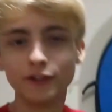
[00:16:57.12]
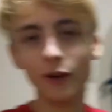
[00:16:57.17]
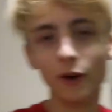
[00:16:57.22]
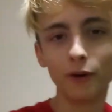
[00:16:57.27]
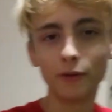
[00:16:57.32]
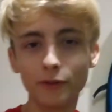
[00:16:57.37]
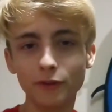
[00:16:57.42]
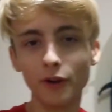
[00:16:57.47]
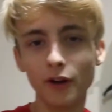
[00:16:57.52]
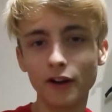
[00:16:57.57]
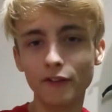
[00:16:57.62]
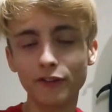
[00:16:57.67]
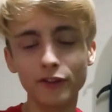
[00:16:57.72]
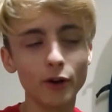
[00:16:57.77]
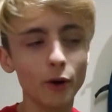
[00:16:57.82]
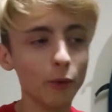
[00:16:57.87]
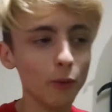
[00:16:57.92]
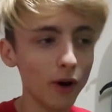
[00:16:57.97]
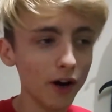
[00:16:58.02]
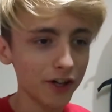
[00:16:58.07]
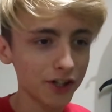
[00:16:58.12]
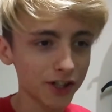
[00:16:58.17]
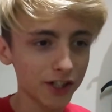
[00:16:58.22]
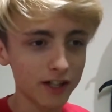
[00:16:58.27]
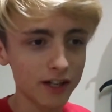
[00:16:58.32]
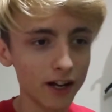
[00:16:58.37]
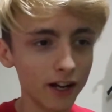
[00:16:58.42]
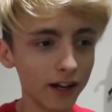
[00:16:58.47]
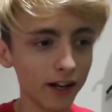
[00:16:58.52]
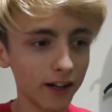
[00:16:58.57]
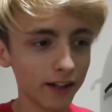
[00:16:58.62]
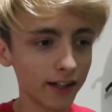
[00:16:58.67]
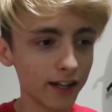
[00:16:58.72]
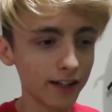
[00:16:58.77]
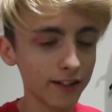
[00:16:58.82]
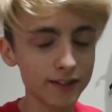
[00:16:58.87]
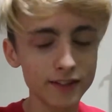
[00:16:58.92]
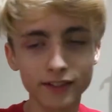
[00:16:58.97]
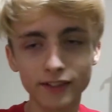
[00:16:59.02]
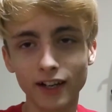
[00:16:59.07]
don't watch
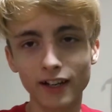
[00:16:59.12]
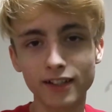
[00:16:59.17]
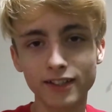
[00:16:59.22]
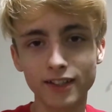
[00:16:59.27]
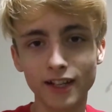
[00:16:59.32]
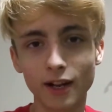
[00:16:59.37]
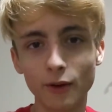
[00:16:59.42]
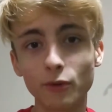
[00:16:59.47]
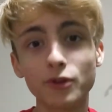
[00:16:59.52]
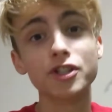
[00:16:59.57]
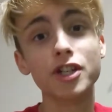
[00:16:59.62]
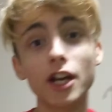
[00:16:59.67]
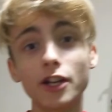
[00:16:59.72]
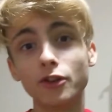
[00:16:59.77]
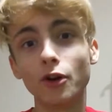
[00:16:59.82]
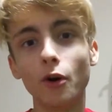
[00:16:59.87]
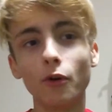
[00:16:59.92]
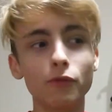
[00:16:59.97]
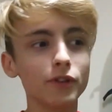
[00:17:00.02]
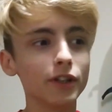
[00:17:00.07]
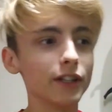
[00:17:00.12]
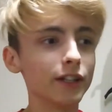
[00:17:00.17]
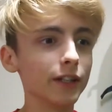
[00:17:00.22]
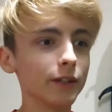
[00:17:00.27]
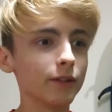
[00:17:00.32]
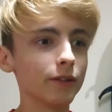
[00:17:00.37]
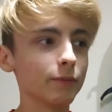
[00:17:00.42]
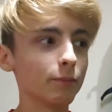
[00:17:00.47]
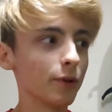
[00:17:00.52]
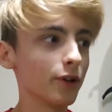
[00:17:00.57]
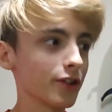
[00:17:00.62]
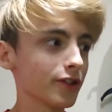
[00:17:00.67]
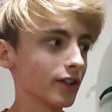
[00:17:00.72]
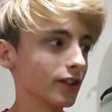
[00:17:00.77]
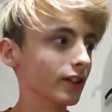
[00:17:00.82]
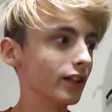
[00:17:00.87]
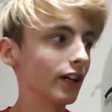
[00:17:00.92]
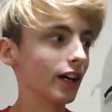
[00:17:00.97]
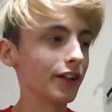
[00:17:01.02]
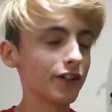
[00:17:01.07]
Casey Neistat, which I don't really
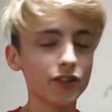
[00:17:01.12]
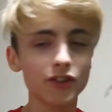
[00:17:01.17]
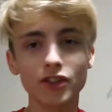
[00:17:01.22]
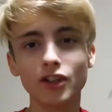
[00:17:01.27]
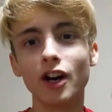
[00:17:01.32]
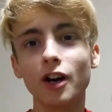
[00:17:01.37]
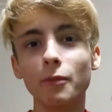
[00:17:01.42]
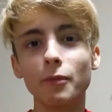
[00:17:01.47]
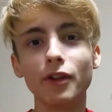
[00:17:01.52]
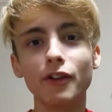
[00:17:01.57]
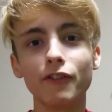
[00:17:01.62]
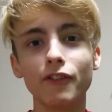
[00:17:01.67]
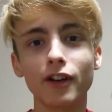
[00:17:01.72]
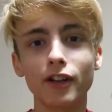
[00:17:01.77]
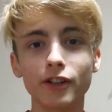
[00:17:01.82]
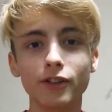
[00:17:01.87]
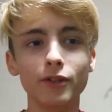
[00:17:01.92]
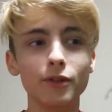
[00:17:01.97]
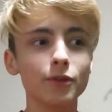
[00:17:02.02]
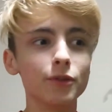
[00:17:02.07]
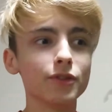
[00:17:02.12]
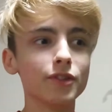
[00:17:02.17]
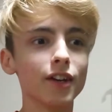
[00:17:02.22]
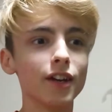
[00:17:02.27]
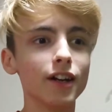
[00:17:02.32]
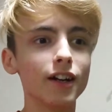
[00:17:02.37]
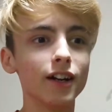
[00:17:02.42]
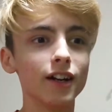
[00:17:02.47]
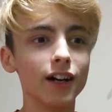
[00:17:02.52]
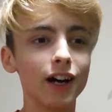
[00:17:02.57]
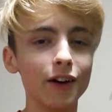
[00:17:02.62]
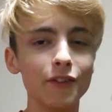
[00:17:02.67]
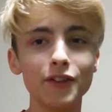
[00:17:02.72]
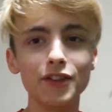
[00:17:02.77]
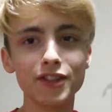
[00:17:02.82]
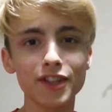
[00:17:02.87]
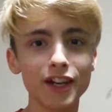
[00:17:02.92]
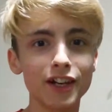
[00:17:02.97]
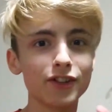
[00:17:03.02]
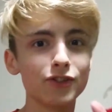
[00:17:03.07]
personally, I just saw him in the fucking news on
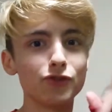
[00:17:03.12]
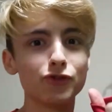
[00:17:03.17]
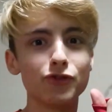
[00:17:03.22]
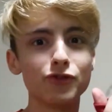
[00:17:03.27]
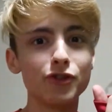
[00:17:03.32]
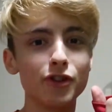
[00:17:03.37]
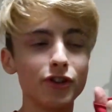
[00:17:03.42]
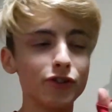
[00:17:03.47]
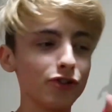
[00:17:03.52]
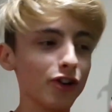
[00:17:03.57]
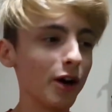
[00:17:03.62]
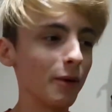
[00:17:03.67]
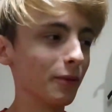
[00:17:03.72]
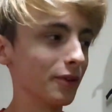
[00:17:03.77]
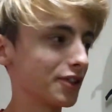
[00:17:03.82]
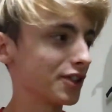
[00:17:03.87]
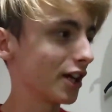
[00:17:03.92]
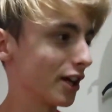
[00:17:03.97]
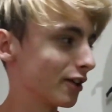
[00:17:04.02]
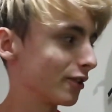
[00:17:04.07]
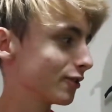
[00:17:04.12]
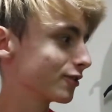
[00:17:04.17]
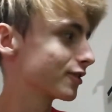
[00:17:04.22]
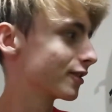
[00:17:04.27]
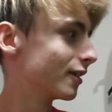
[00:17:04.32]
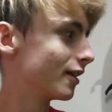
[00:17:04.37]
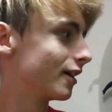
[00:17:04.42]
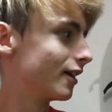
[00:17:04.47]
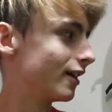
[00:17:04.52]
these drama channels.